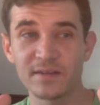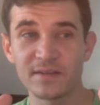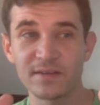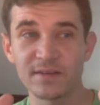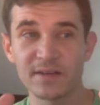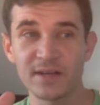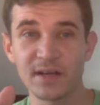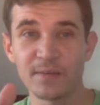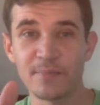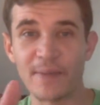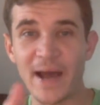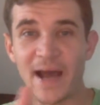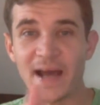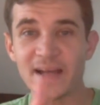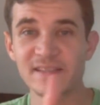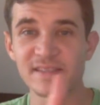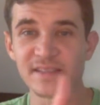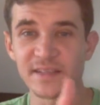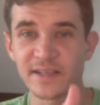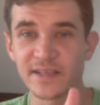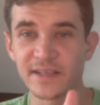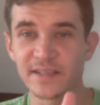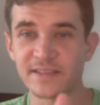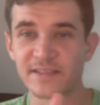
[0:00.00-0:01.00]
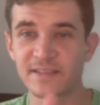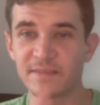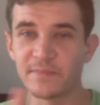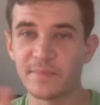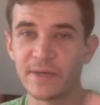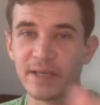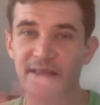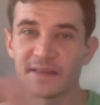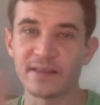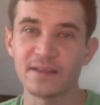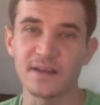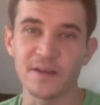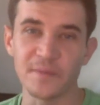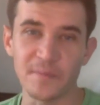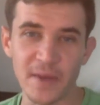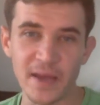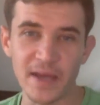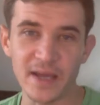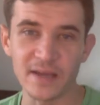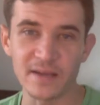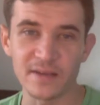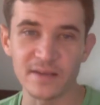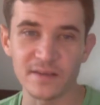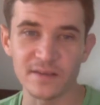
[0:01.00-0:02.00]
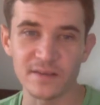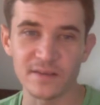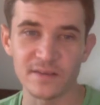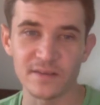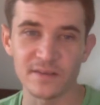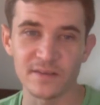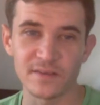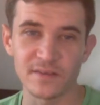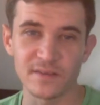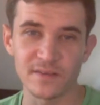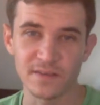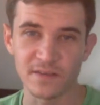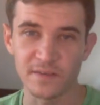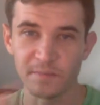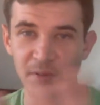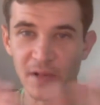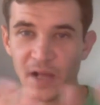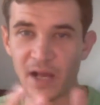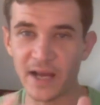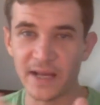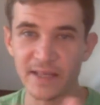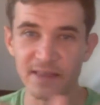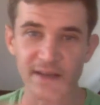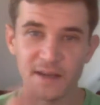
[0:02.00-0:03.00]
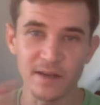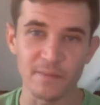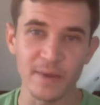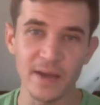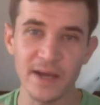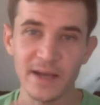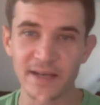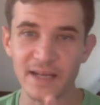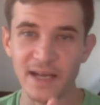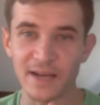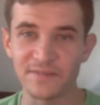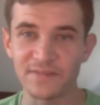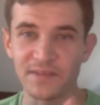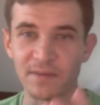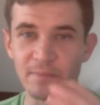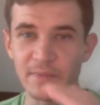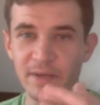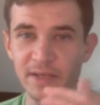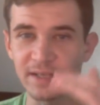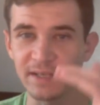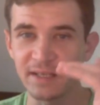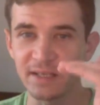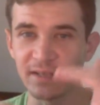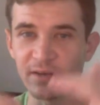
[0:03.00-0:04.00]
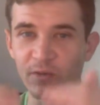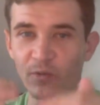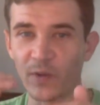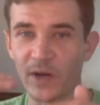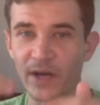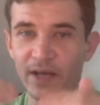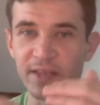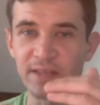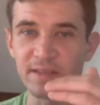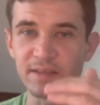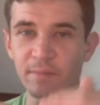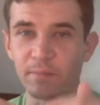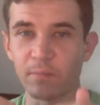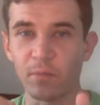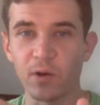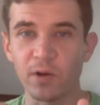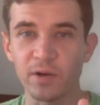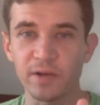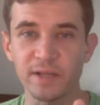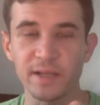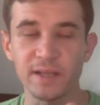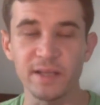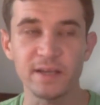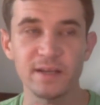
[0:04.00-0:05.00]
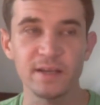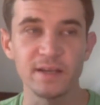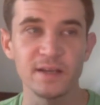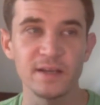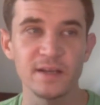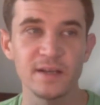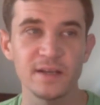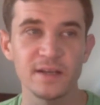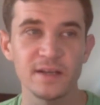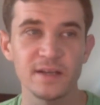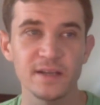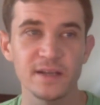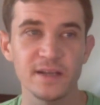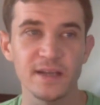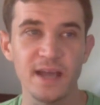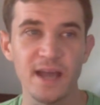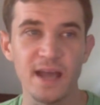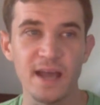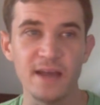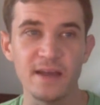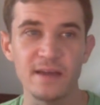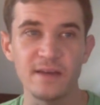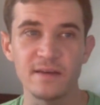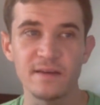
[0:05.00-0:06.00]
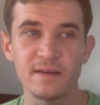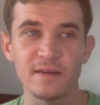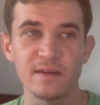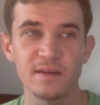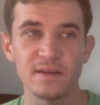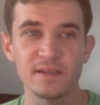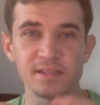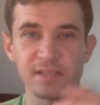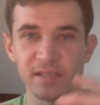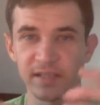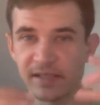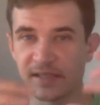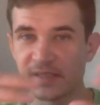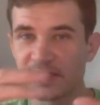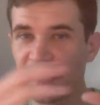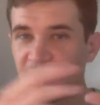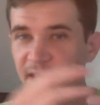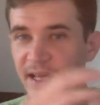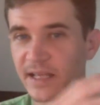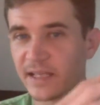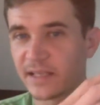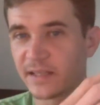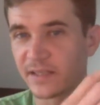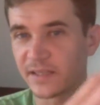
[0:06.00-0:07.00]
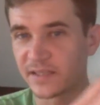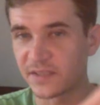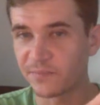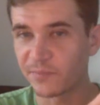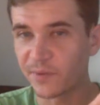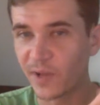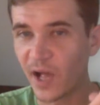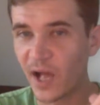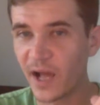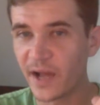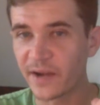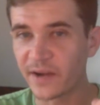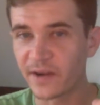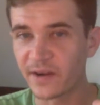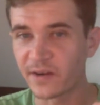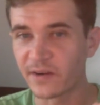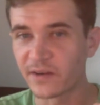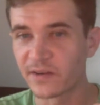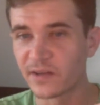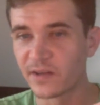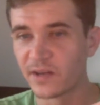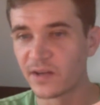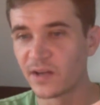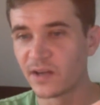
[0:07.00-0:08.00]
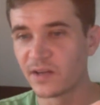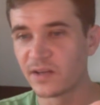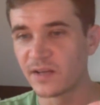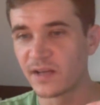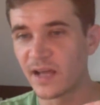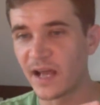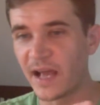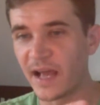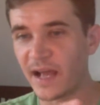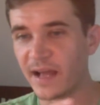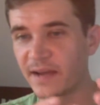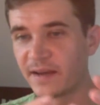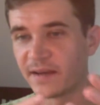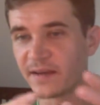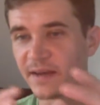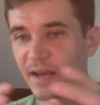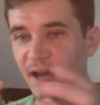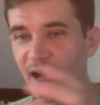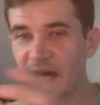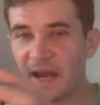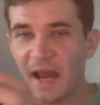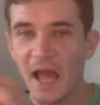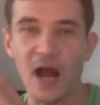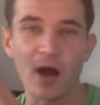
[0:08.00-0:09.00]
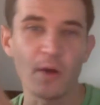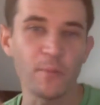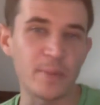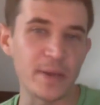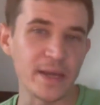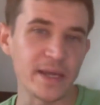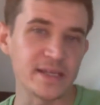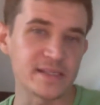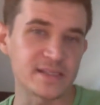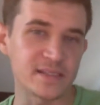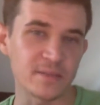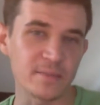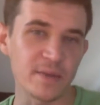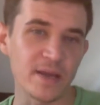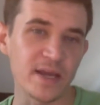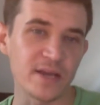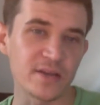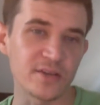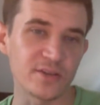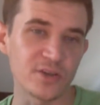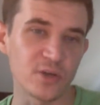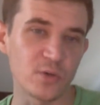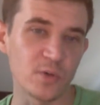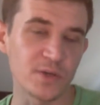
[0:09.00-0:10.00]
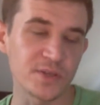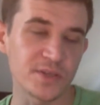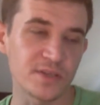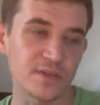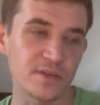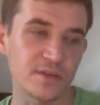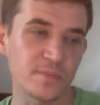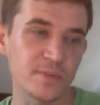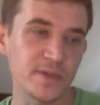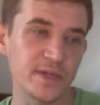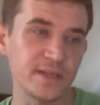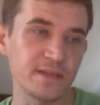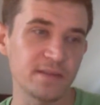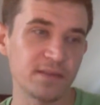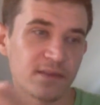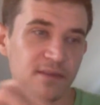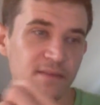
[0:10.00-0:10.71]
capacity to meet the demand. The supply and the demand have to meet in a way that the market can sustain the supplier and not outpace demand. You don't want there to be